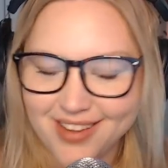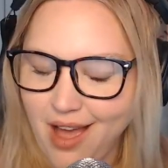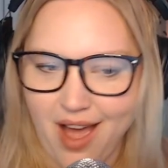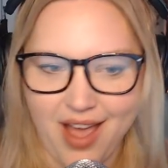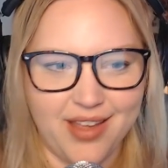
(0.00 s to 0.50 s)

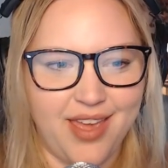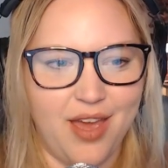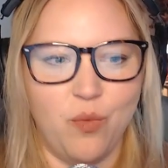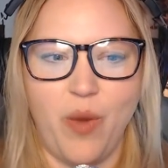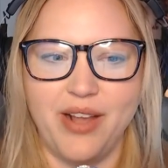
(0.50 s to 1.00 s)
I
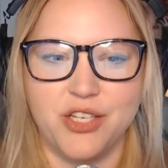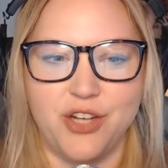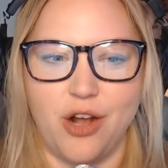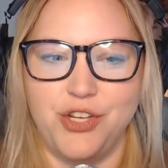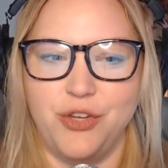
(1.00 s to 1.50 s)
can't wait to
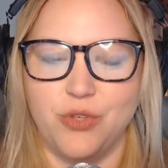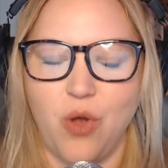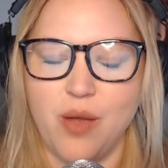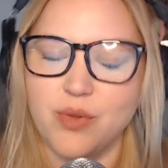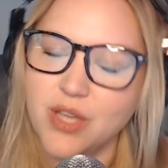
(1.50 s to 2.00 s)
talk to you. So
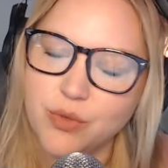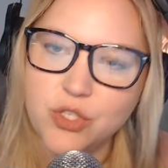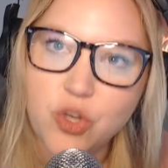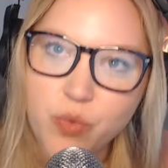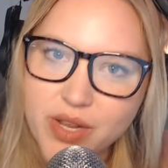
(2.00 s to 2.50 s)
I was
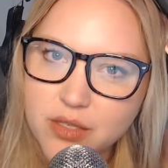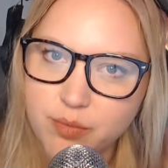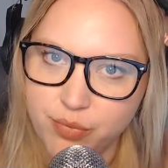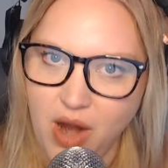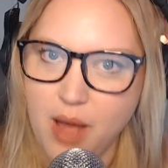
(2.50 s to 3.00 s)
doing some
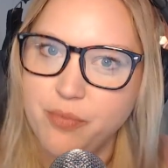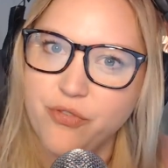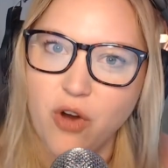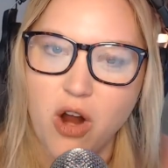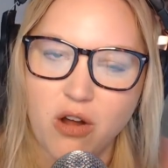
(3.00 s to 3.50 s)
prep
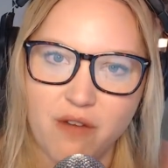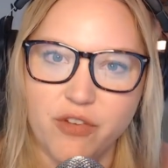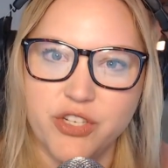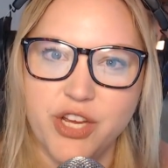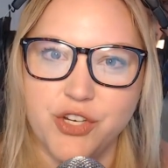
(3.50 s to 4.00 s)
for our
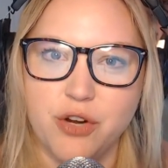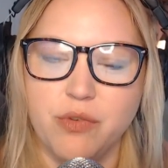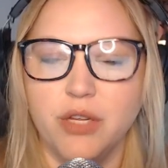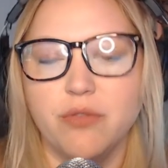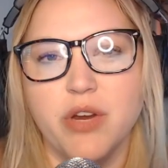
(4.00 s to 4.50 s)
conversation and
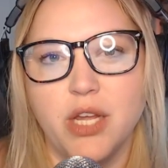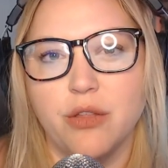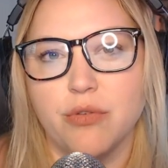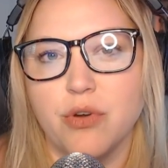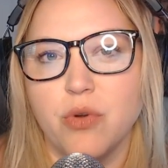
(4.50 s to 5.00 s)
really reading
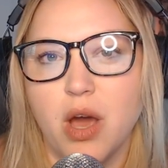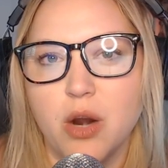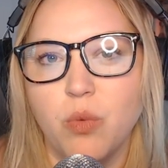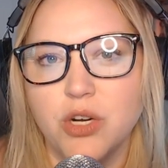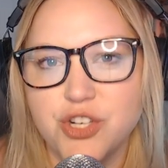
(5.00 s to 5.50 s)
through kind of
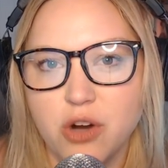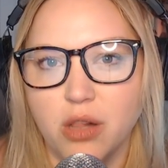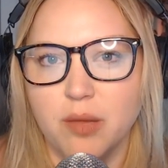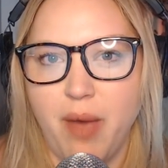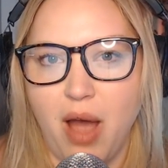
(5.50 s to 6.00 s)
what you're all
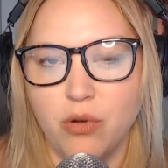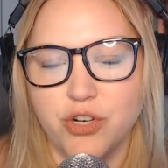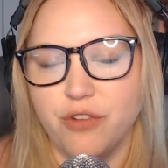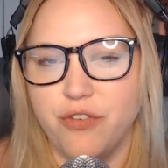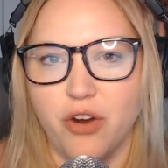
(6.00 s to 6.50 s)
about and
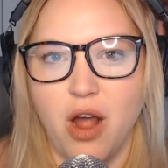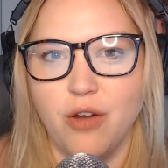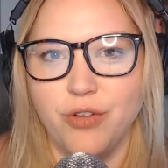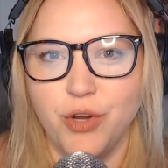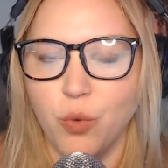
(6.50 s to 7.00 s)
trying to figure out,
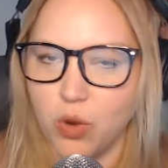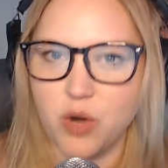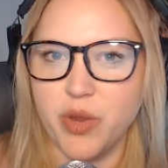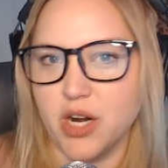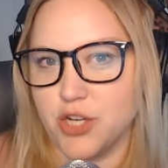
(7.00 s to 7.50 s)
what are
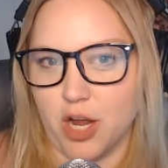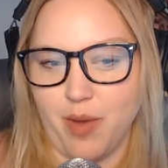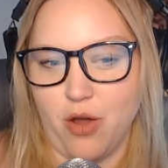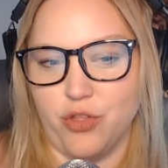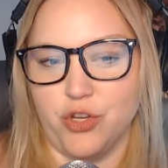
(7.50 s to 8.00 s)
we going to talk
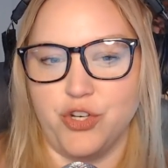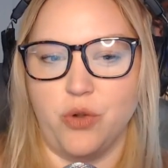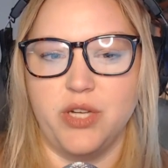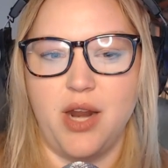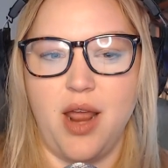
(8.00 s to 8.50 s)
about on the show
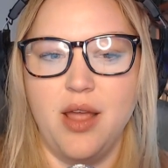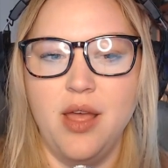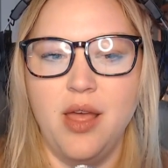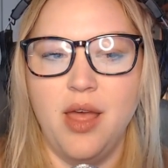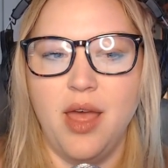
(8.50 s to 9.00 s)
today?
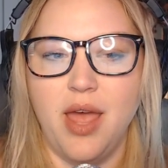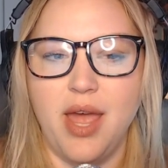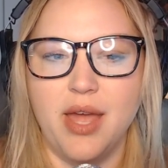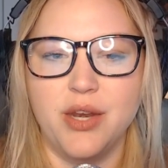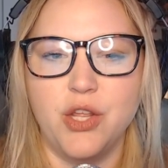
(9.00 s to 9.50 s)

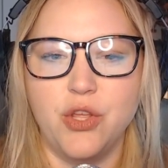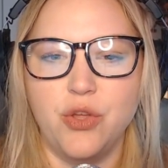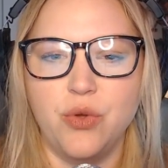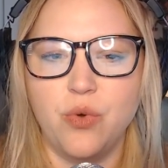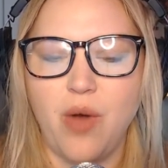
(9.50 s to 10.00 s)
And
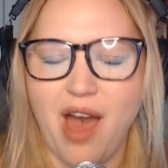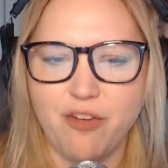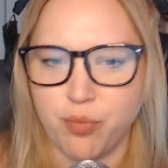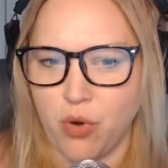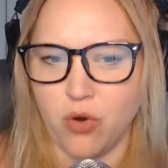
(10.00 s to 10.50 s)
you have a
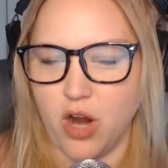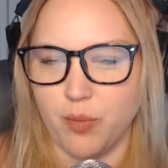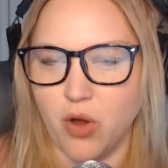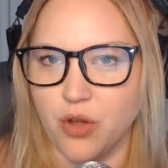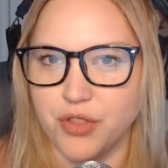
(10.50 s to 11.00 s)
program
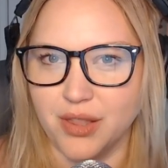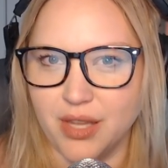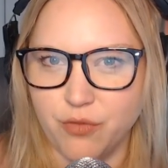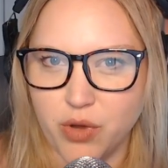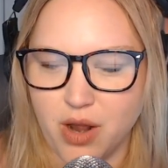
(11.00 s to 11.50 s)
called the
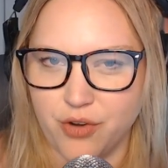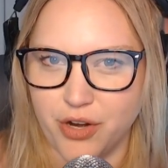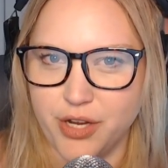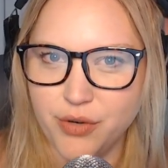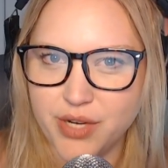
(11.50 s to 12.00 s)
Live 100.
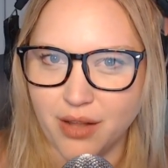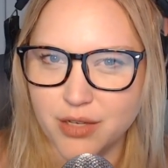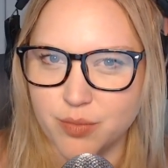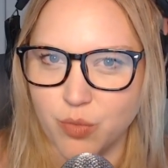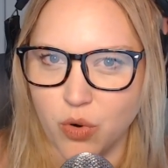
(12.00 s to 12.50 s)
Can you tell
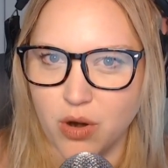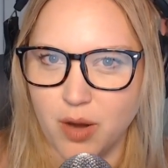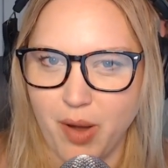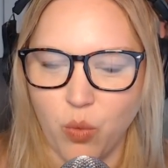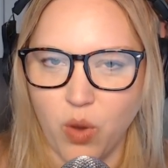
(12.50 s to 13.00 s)
us more
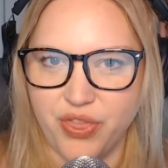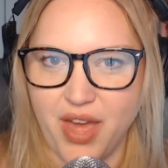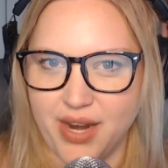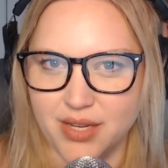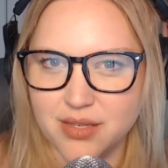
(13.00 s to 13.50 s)
about what
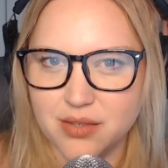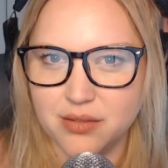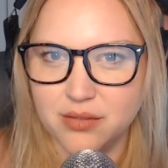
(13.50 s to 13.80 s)
that is?